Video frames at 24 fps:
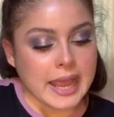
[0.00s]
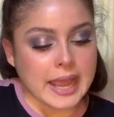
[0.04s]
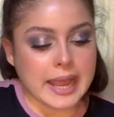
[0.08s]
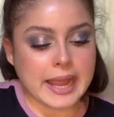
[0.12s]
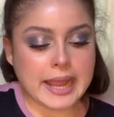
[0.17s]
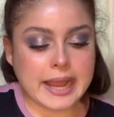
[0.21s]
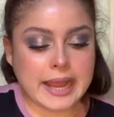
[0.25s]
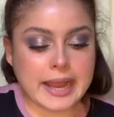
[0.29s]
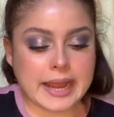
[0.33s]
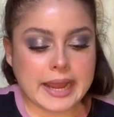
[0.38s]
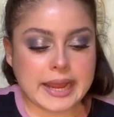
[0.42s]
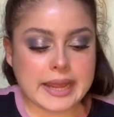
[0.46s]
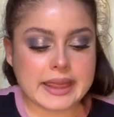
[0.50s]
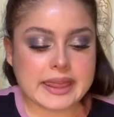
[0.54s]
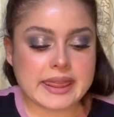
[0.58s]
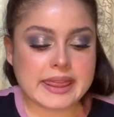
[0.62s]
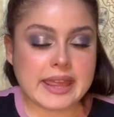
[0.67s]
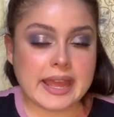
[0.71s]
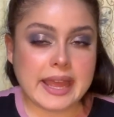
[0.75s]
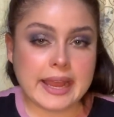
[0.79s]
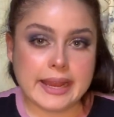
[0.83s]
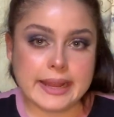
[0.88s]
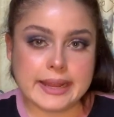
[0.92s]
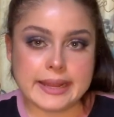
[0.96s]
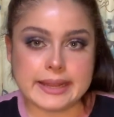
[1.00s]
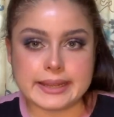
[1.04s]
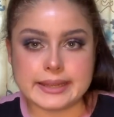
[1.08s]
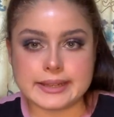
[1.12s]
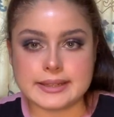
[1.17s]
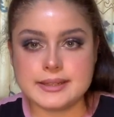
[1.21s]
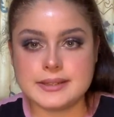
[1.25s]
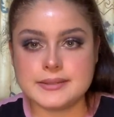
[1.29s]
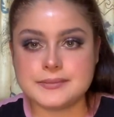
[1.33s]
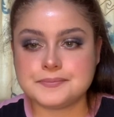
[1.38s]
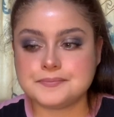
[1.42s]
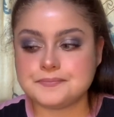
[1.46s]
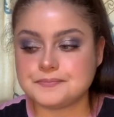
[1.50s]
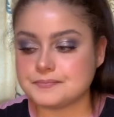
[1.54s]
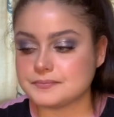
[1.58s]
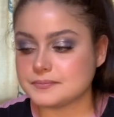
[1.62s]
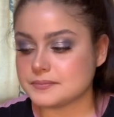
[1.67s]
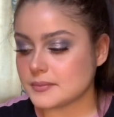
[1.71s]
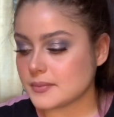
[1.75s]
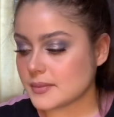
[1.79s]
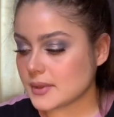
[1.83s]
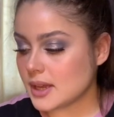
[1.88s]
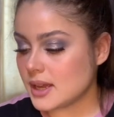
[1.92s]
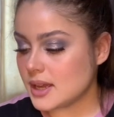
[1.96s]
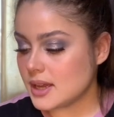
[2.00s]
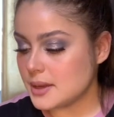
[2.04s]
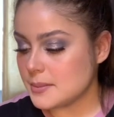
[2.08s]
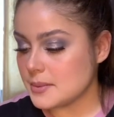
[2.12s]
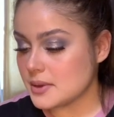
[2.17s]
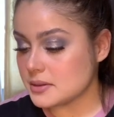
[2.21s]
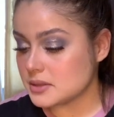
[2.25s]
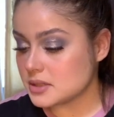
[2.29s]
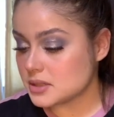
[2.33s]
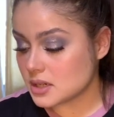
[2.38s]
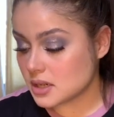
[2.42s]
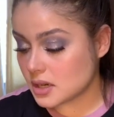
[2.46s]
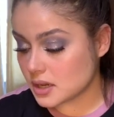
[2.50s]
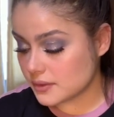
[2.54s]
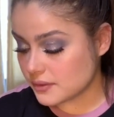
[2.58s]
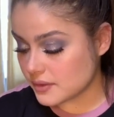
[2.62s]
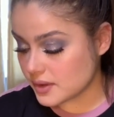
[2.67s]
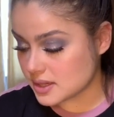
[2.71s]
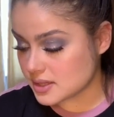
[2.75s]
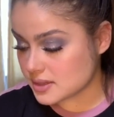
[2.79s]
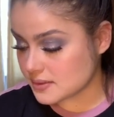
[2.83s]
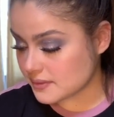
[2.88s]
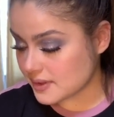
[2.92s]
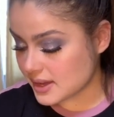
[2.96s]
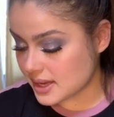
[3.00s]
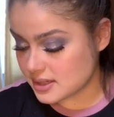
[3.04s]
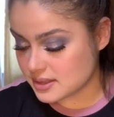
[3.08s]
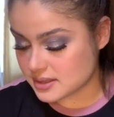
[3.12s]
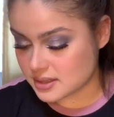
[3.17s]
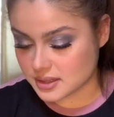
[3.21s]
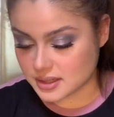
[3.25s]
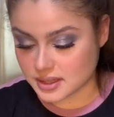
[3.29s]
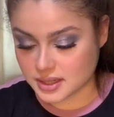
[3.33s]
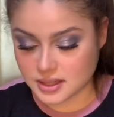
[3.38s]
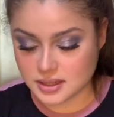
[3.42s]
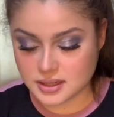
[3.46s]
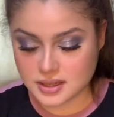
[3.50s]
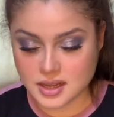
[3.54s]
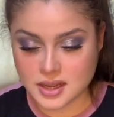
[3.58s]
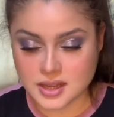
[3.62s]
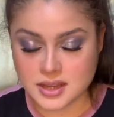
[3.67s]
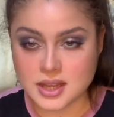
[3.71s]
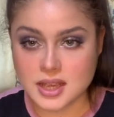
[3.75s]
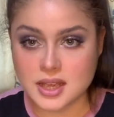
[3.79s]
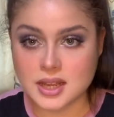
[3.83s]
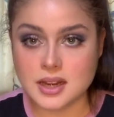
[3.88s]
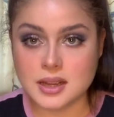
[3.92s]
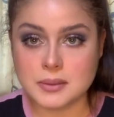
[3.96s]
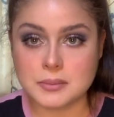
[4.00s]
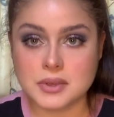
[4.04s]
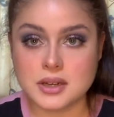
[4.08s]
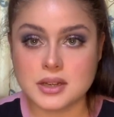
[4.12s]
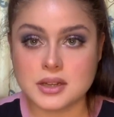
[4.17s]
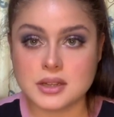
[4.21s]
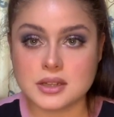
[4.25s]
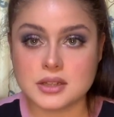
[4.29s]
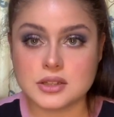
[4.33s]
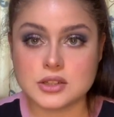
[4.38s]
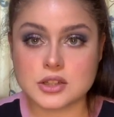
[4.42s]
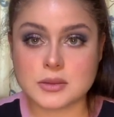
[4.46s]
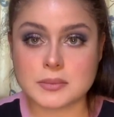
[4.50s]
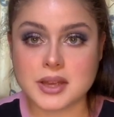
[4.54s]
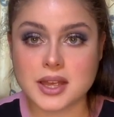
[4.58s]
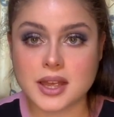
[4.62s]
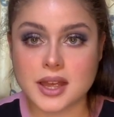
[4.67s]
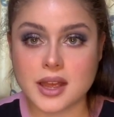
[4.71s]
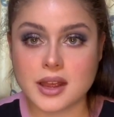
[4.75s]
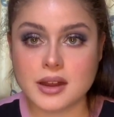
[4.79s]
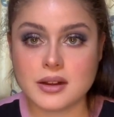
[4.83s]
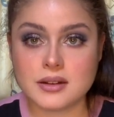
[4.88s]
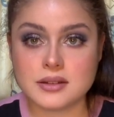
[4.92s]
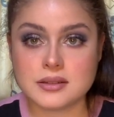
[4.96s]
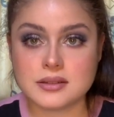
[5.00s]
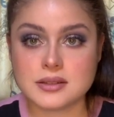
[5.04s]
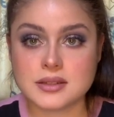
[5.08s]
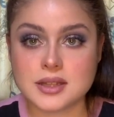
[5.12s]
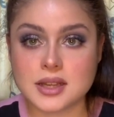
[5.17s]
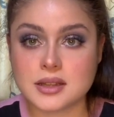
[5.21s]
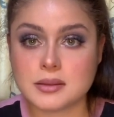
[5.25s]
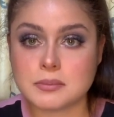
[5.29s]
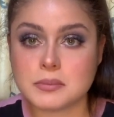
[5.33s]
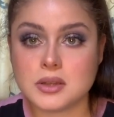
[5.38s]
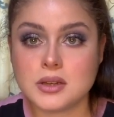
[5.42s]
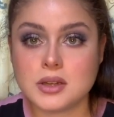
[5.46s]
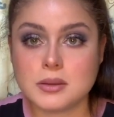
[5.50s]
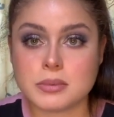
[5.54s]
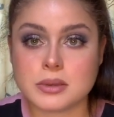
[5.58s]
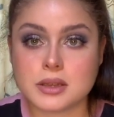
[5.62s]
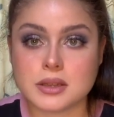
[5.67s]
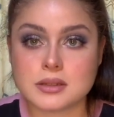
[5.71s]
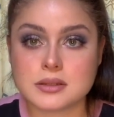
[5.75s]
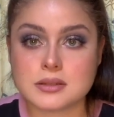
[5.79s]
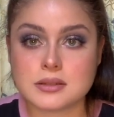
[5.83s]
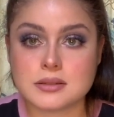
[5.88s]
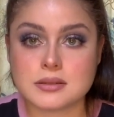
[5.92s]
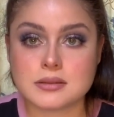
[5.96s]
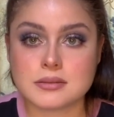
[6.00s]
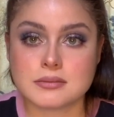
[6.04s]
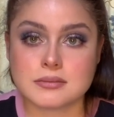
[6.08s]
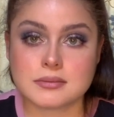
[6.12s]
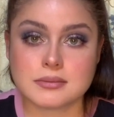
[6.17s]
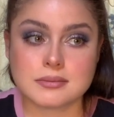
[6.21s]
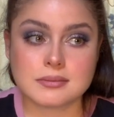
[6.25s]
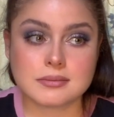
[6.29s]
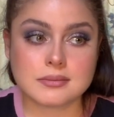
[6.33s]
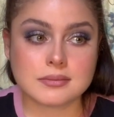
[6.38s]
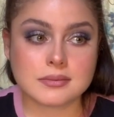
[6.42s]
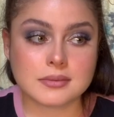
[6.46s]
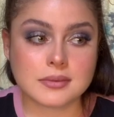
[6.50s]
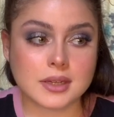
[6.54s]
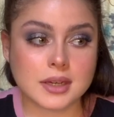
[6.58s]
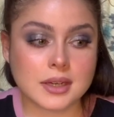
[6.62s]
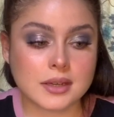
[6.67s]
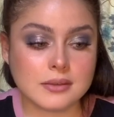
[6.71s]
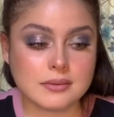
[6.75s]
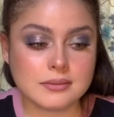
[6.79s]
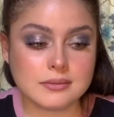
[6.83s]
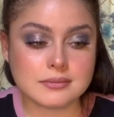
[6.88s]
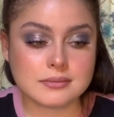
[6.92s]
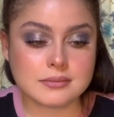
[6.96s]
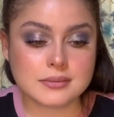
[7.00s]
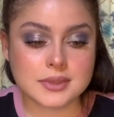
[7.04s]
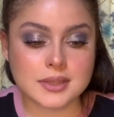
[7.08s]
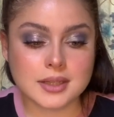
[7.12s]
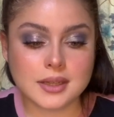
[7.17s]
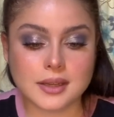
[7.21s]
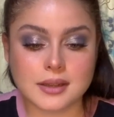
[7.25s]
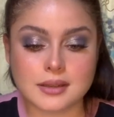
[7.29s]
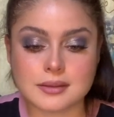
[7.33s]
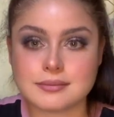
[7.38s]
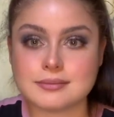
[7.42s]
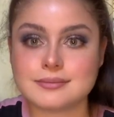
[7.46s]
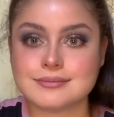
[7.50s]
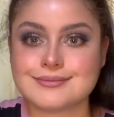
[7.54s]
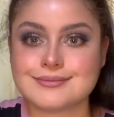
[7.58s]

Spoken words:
And then I'm just gonna go find some Vaseline and then I'm gonna do my hair and take the beauty pics. You know, sick.